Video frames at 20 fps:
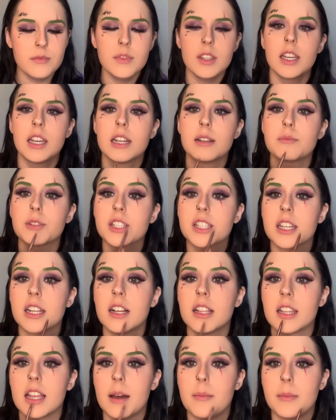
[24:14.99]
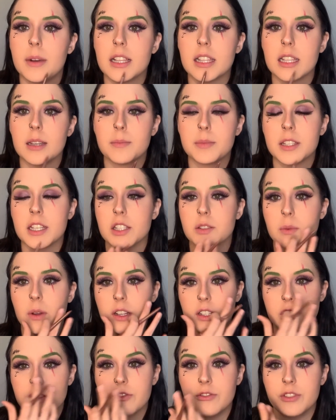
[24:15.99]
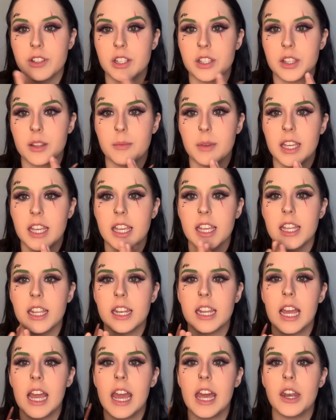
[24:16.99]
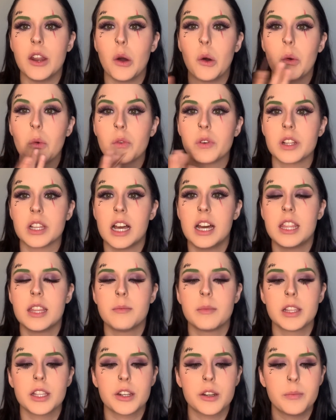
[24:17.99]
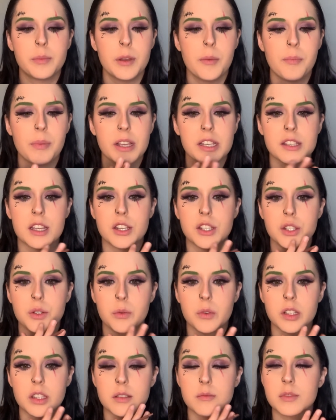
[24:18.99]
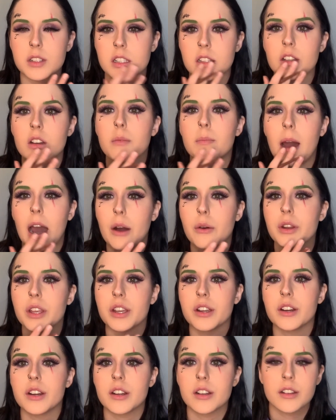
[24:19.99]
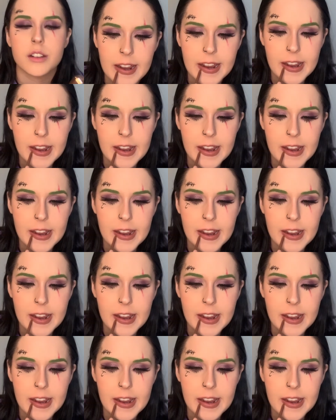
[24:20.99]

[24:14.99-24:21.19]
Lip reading: And I'm just gonna line my lips as well as fill them in and overline them a little bit because I do want them to look poutier.